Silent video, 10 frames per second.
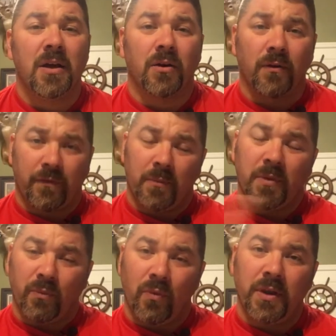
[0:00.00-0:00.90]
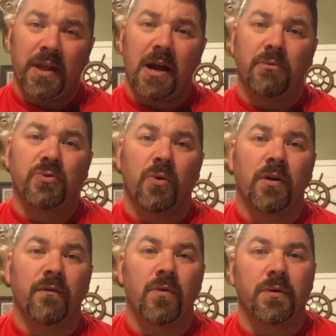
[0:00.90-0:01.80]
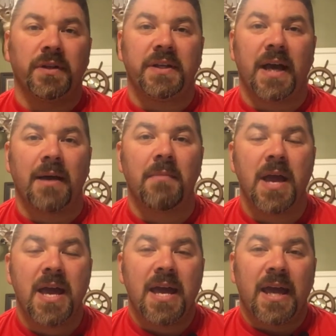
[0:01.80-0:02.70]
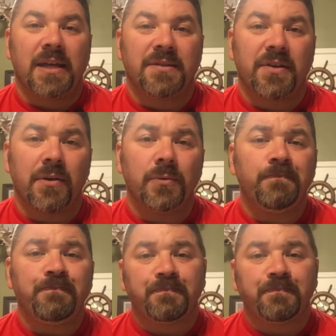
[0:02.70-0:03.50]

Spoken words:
or from the one that I was working for at the time. And so